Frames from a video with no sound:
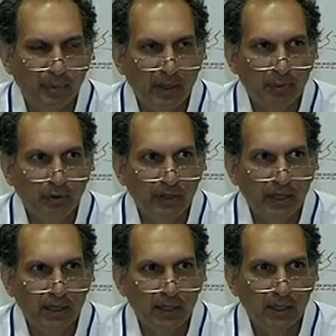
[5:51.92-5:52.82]
people
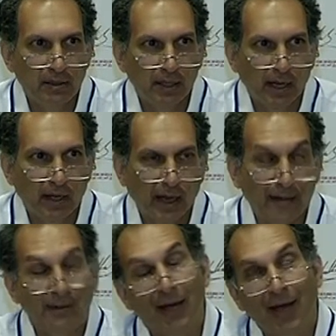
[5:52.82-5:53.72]
needed,
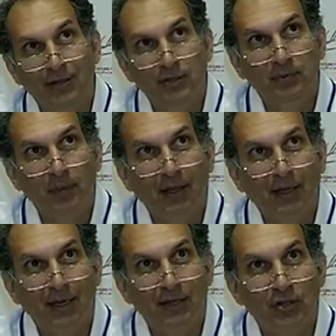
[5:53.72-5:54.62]
and as
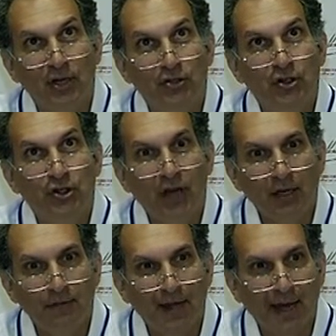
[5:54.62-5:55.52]
in,
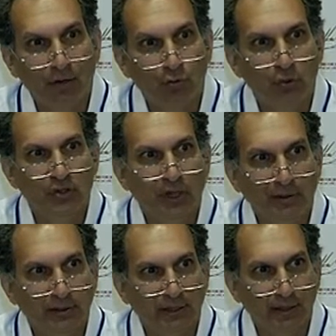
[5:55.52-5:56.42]
instead of that
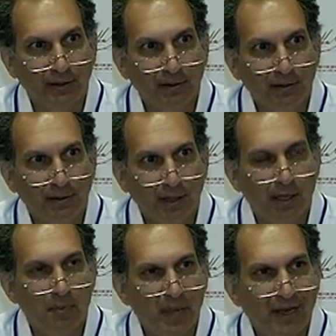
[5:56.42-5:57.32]
resulting
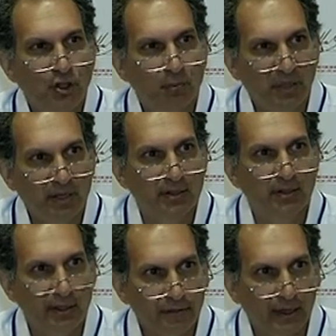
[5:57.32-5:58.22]
in a major peace
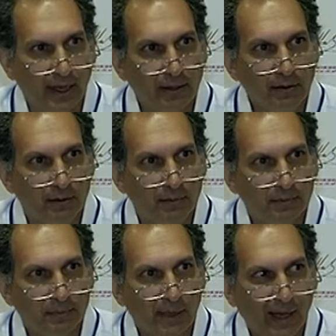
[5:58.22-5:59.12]
dividend,
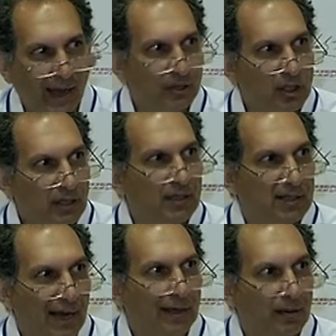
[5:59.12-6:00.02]
actually
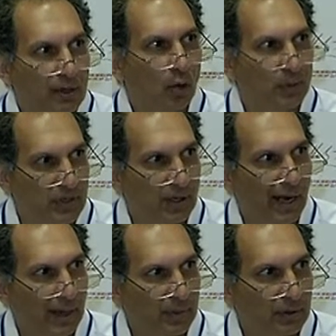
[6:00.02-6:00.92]
exactly the opposite
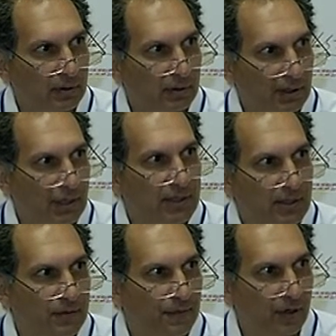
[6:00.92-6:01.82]
happened, at least
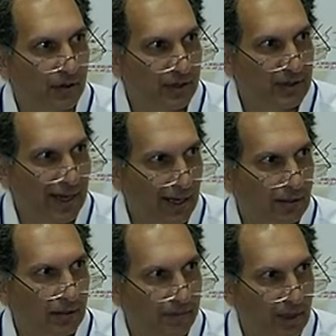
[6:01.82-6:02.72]
as far as
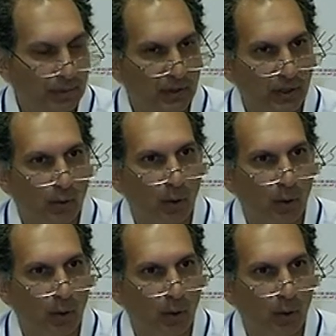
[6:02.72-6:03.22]
aid and development